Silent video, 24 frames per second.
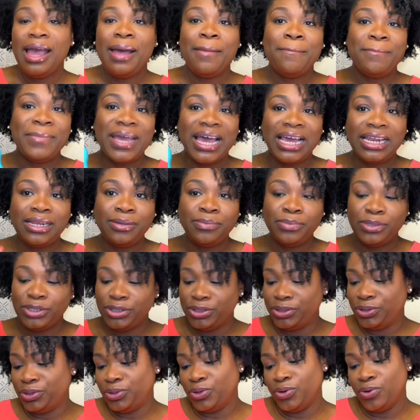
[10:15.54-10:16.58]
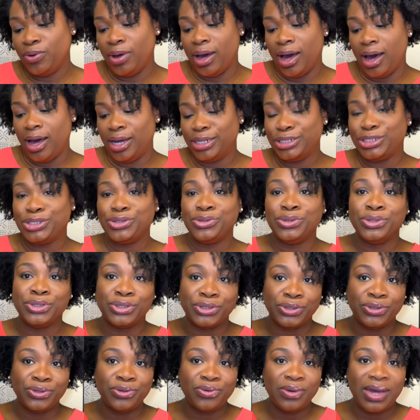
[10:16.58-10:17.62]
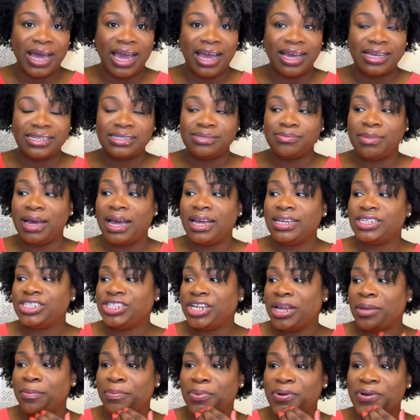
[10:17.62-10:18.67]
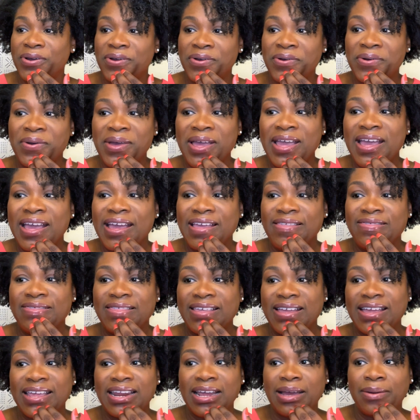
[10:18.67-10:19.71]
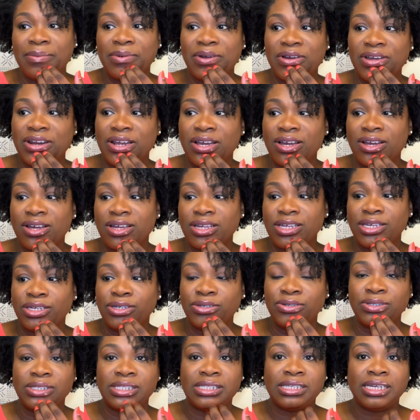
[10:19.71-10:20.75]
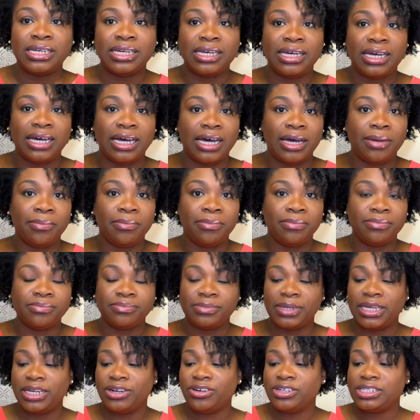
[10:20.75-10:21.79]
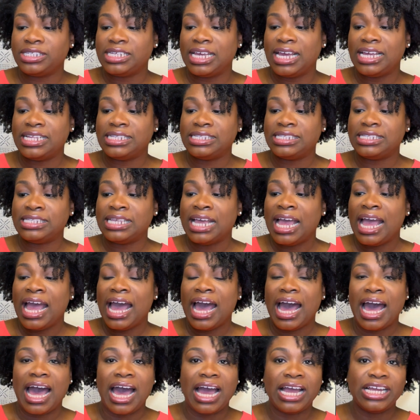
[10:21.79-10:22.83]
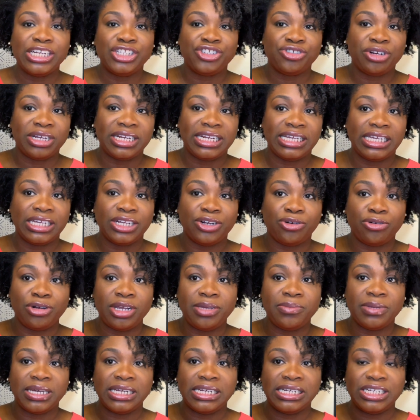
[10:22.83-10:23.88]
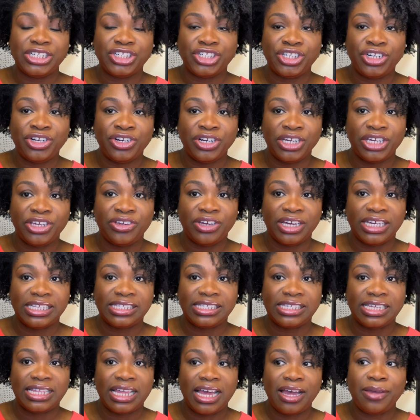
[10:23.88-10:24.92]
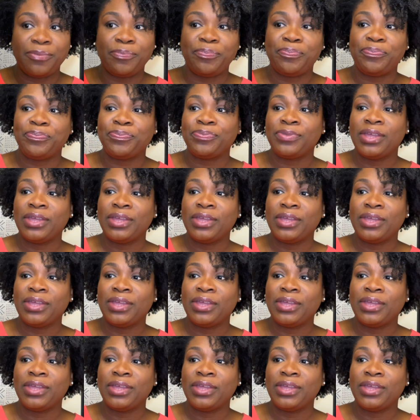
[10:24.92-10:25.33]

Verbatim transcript: Malibu Undo Goo as my shampoo. Then I'm gonna use the Innersense Hydrating Cream Conditioner. Can you guys see that?